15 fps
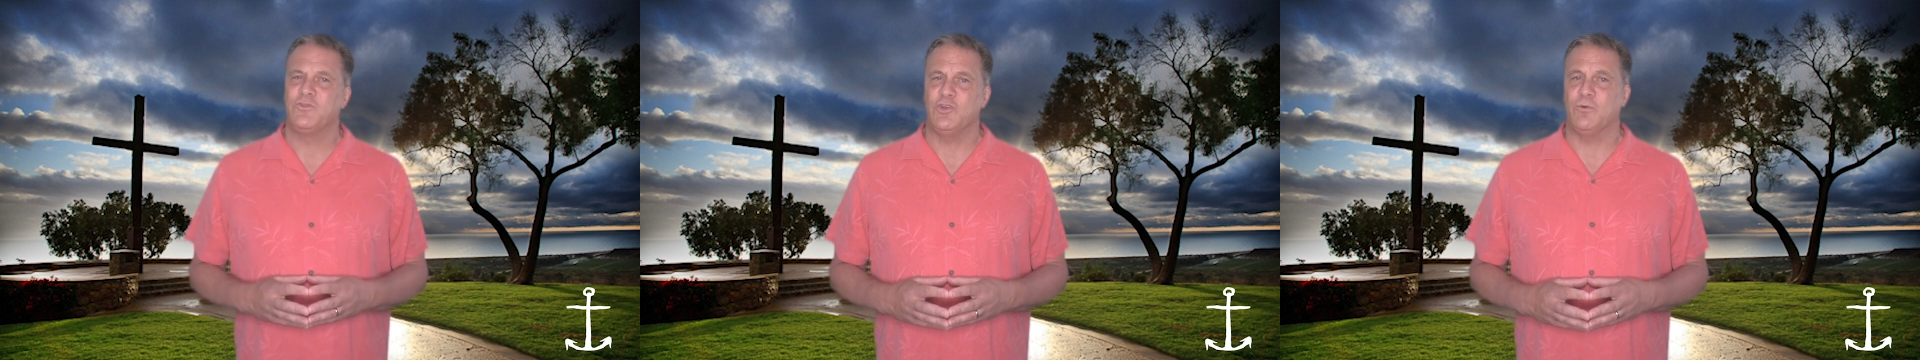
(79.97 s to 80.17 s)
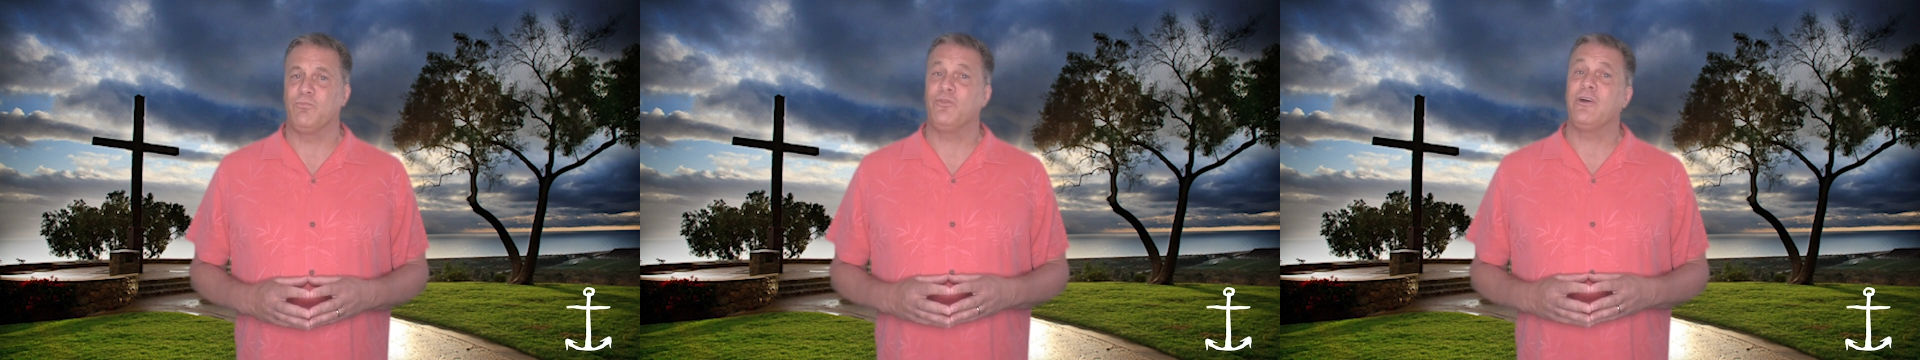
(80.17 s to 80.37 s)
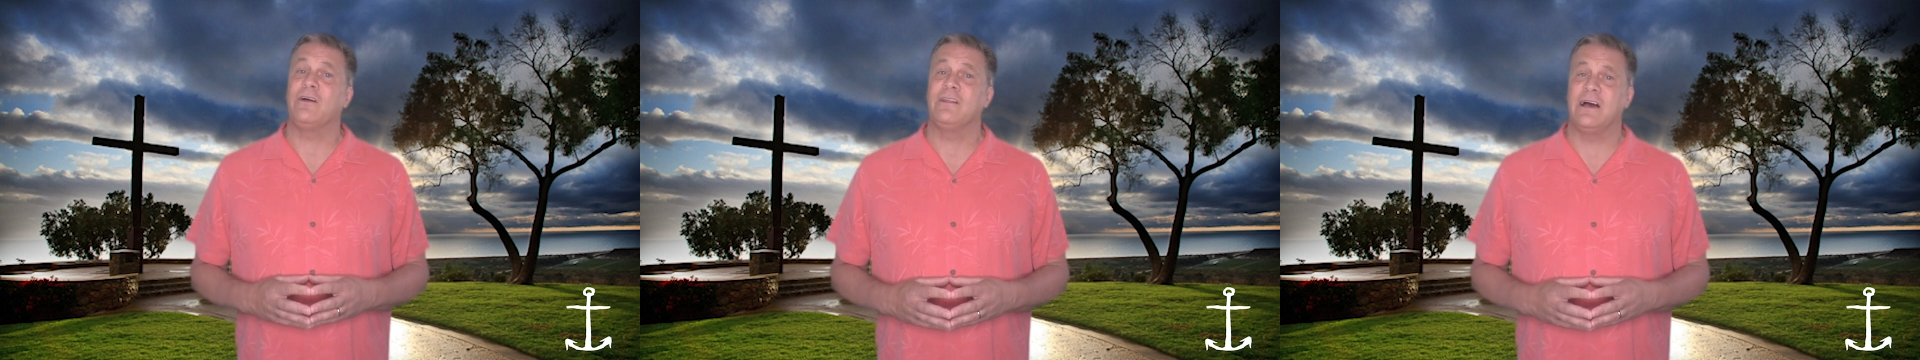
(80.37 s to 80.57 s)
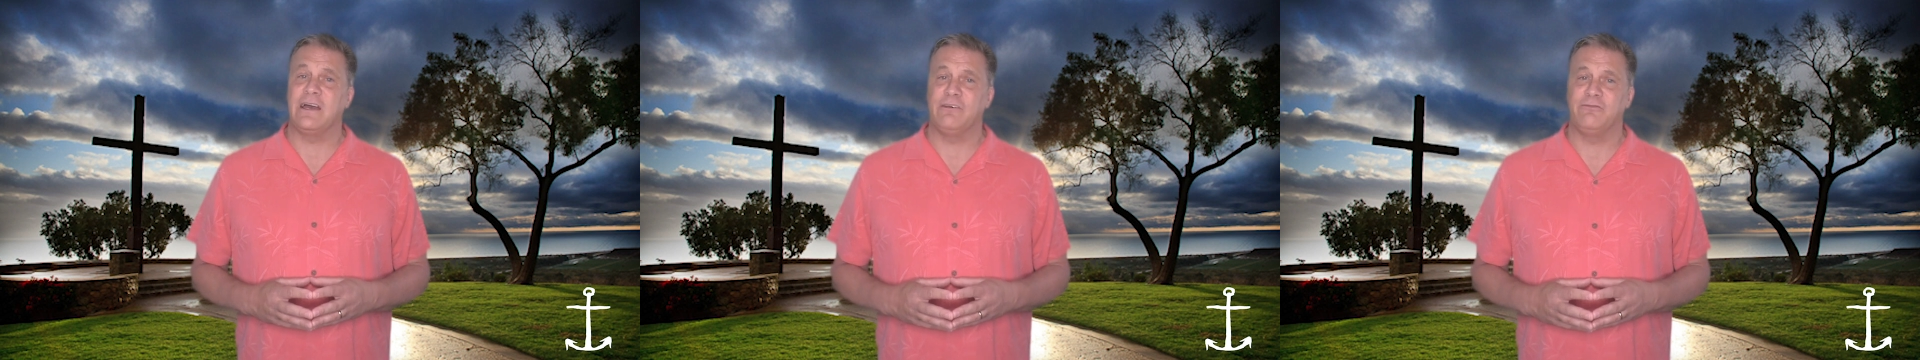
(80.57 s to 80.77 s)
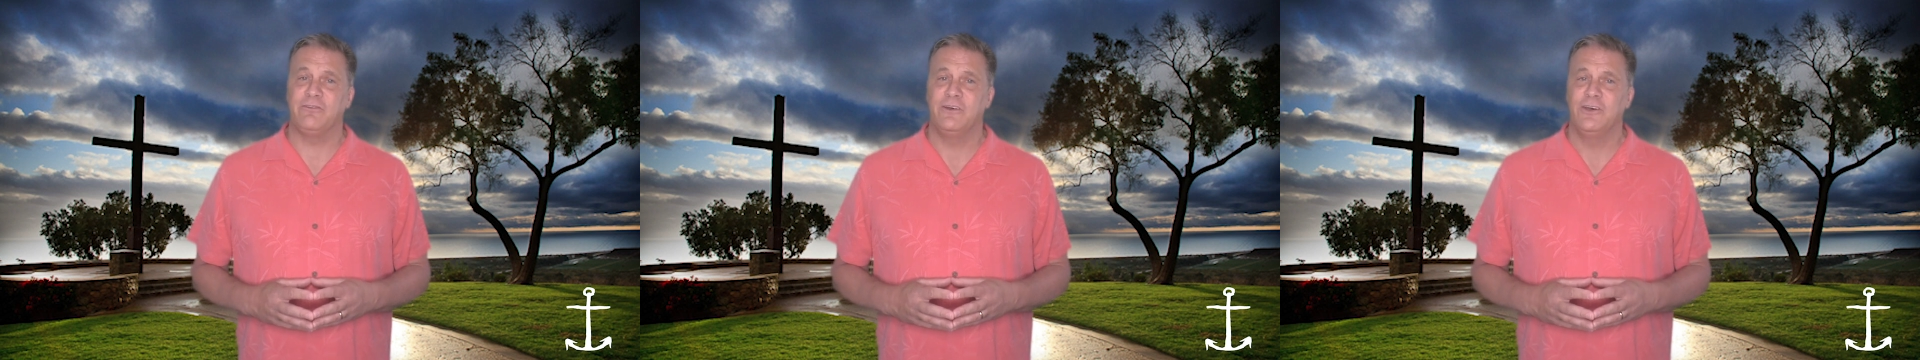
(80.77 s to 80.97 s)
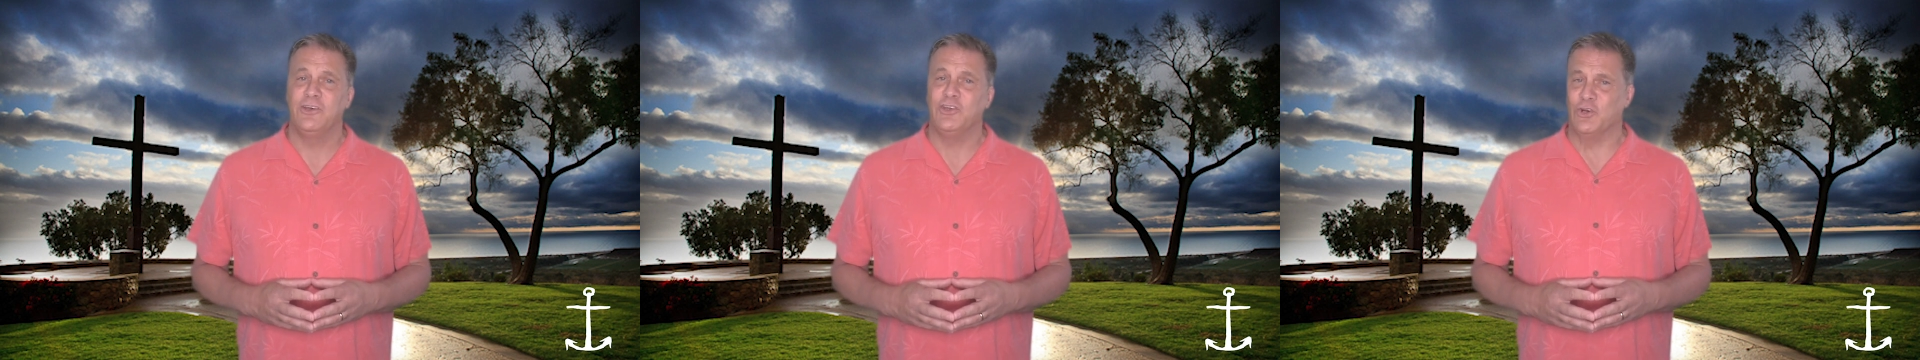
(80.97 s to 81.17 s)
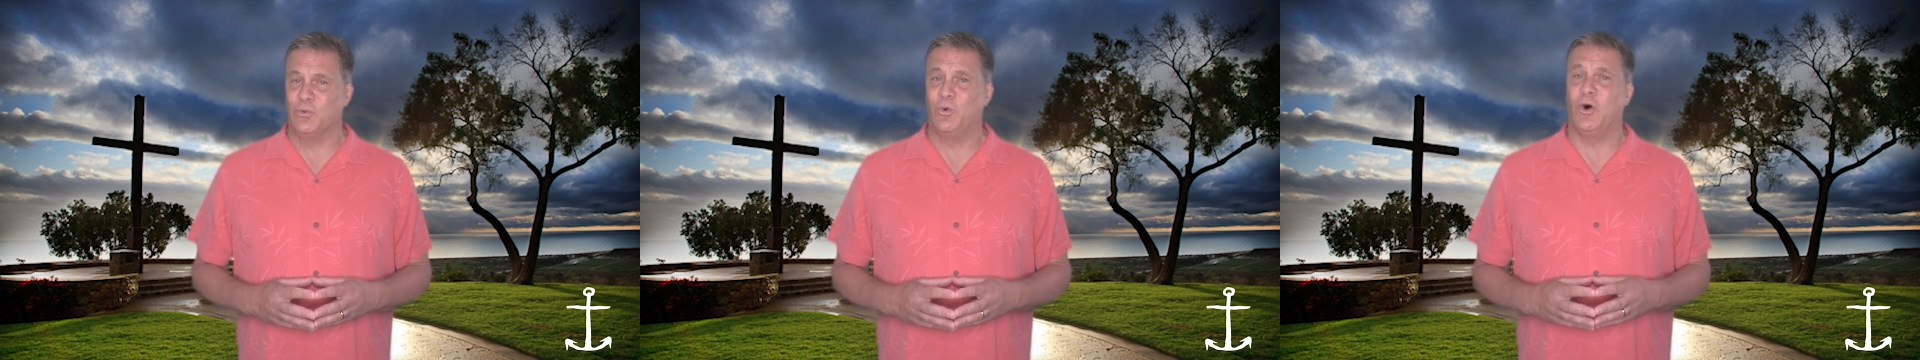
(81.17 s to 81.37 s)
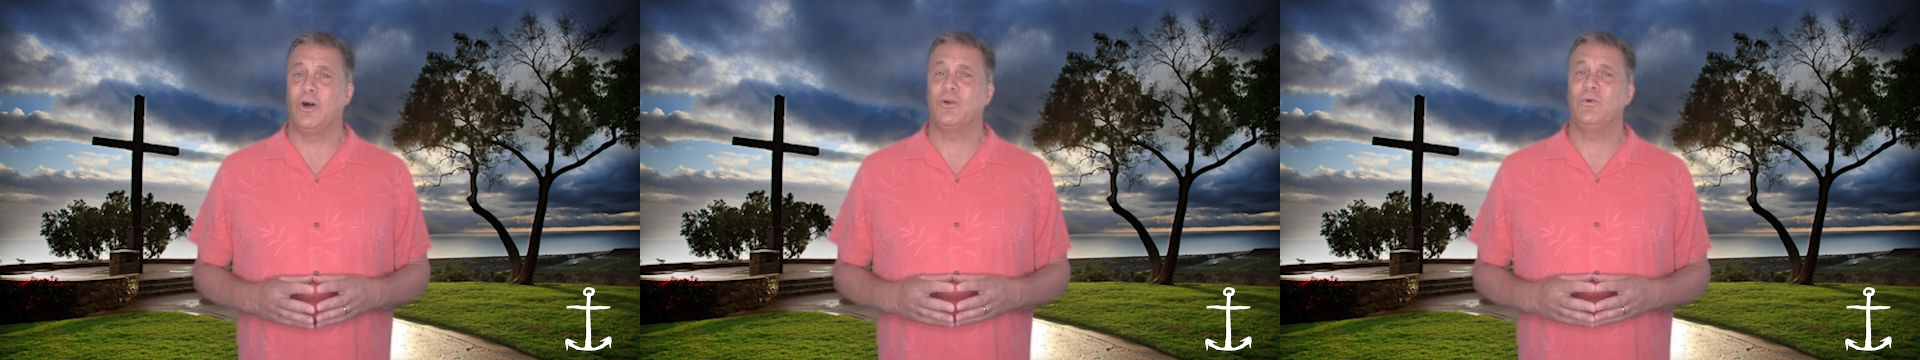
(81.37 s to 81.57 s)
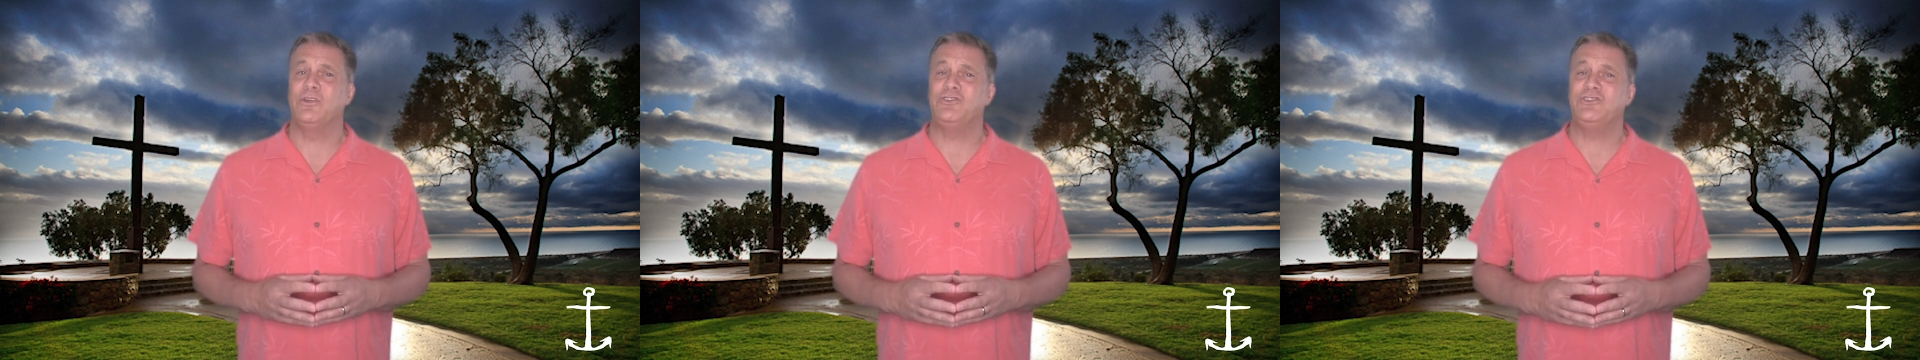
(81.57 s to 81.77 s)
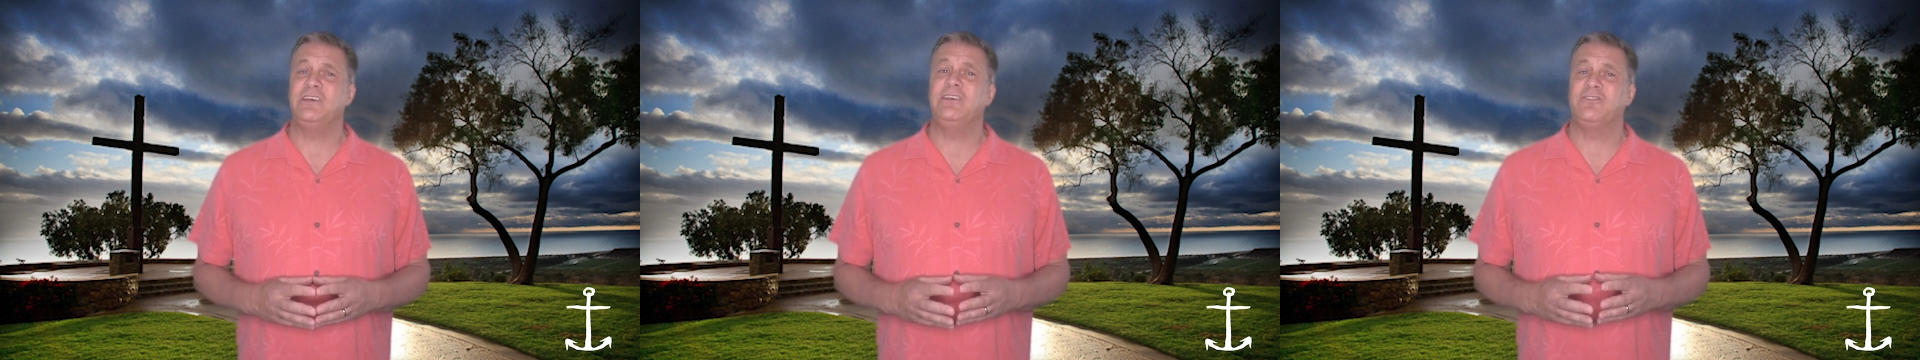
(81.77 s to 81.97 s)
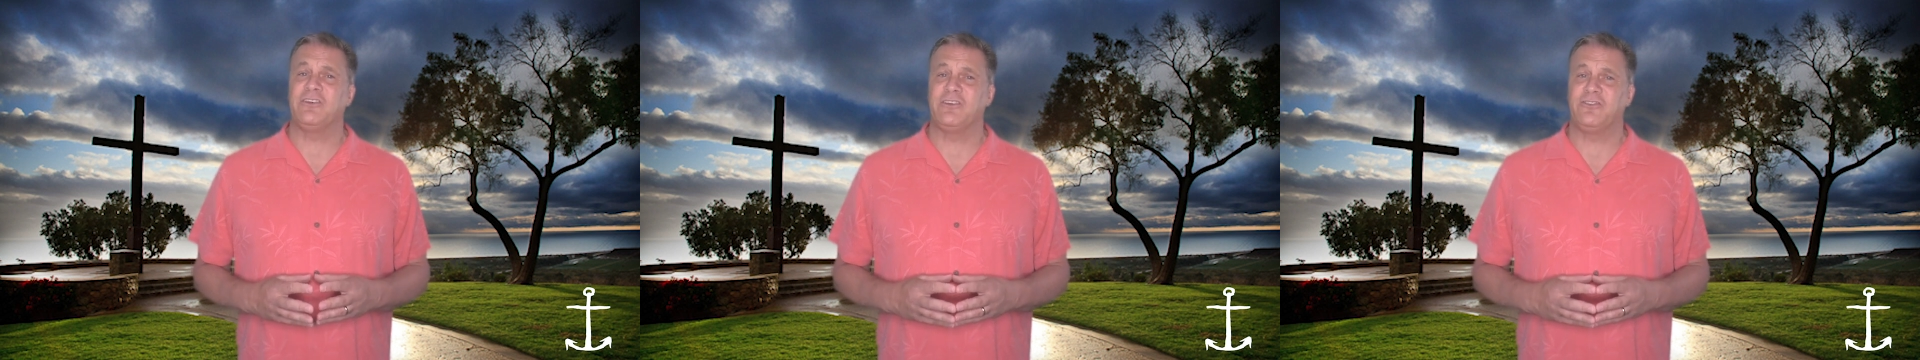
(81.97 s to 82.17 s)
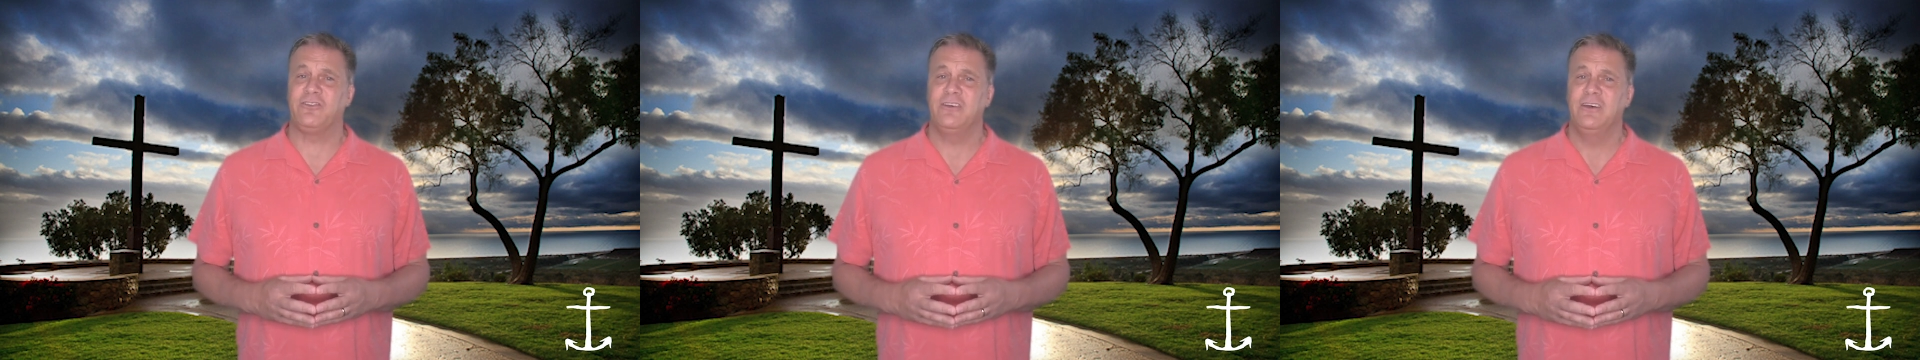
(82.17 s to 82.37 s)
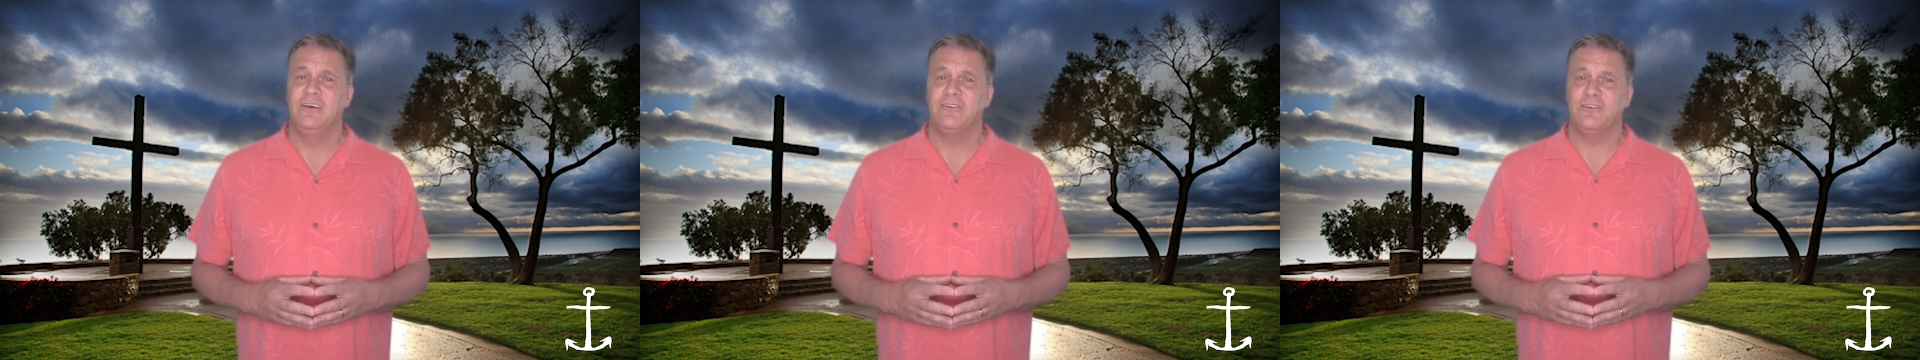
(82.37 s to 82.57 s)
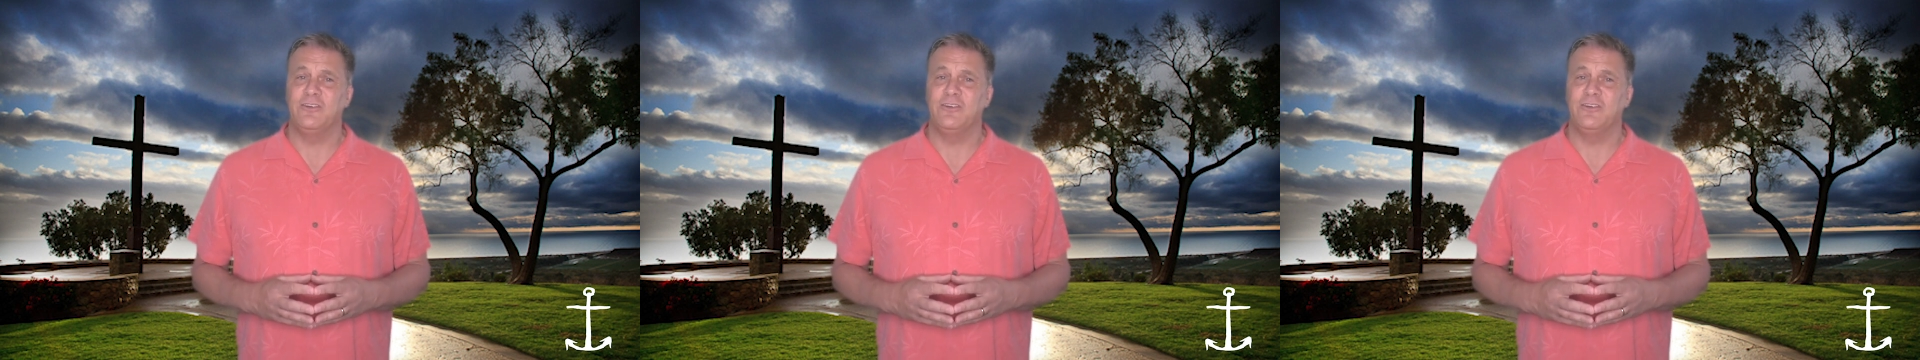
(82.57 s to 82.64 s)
your prayer life, your walk with Jesus